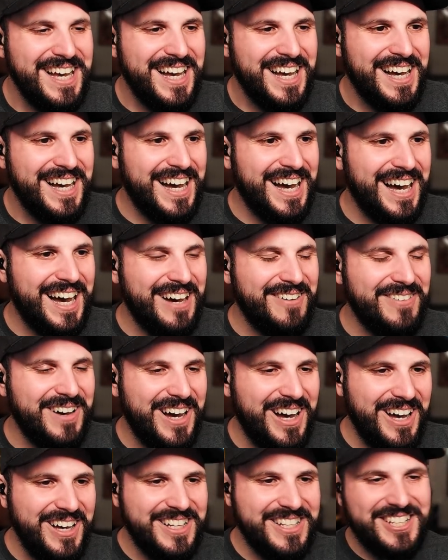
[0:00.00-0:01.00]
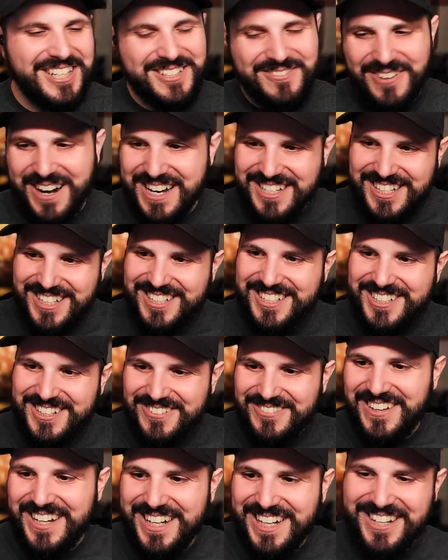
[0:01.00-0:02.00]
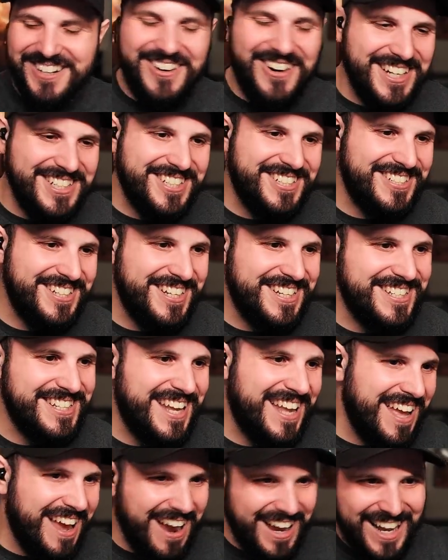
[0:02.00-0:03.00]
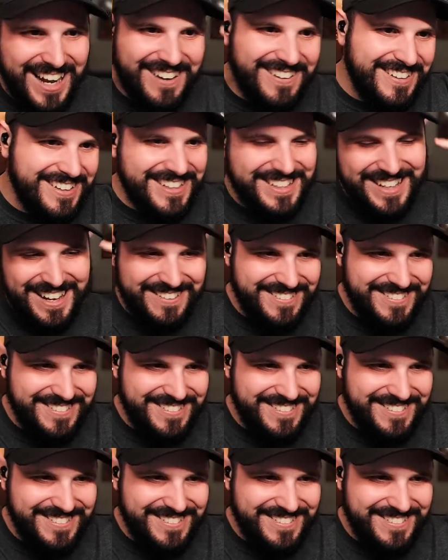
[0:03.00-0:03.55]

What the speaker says: it just raises so many questions. I don't